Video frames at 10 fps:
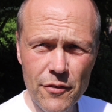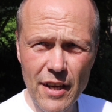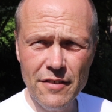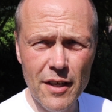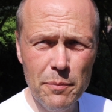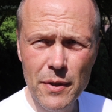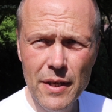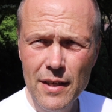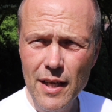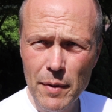set up
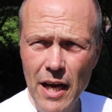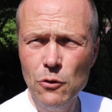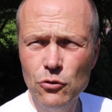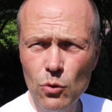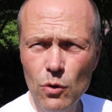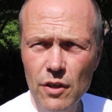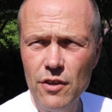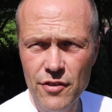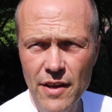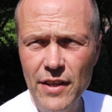at my outdoor
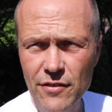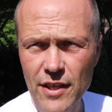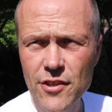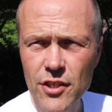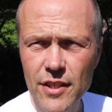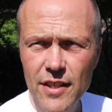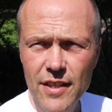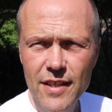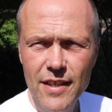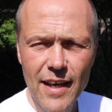shaving station
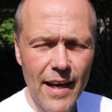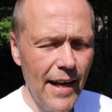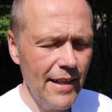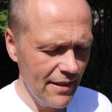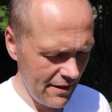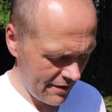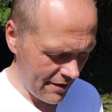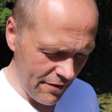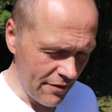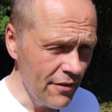and
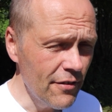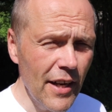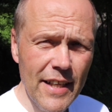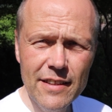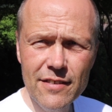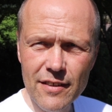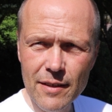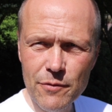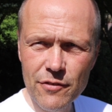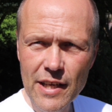this is designed,
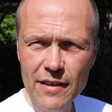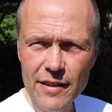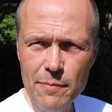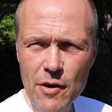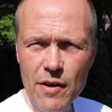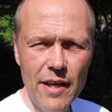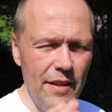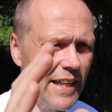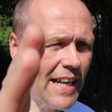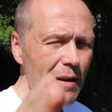I'm staring at the mirror and
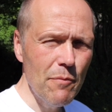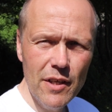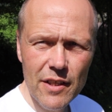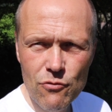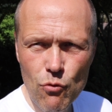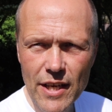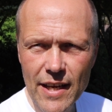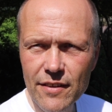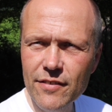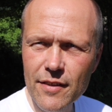the camera is right
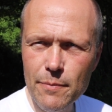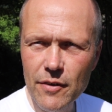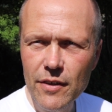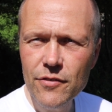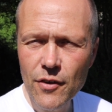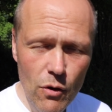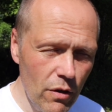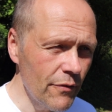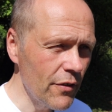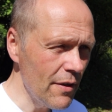next to the mirror. So
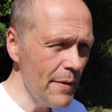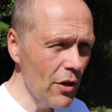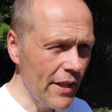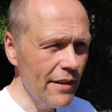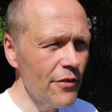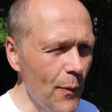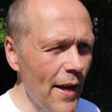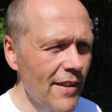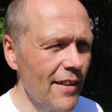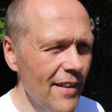if you see me looking this
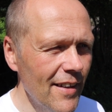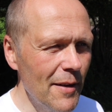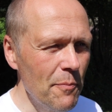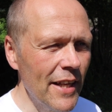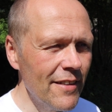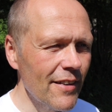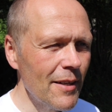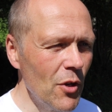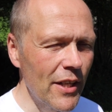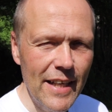way, it means
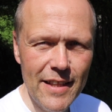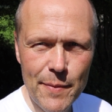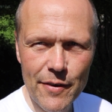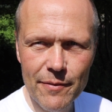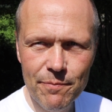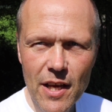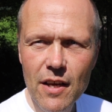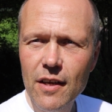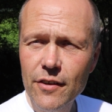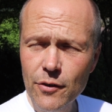I'm looking in the mirror.
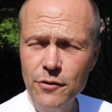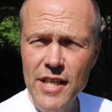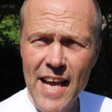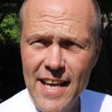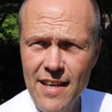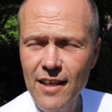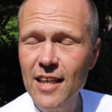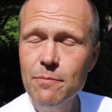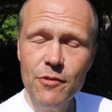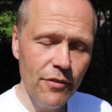So today
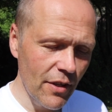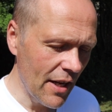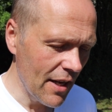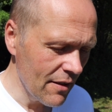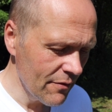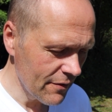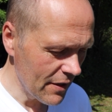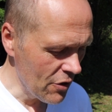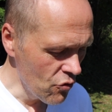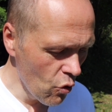I'm just gonna have
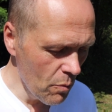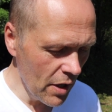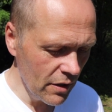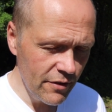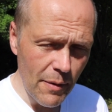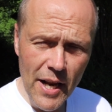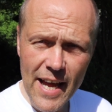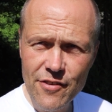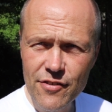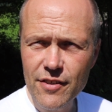a normal
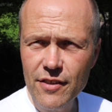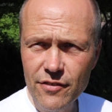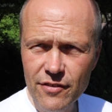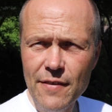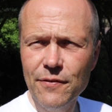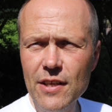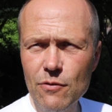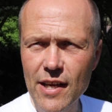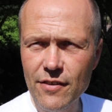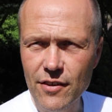double-edged safety
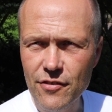razor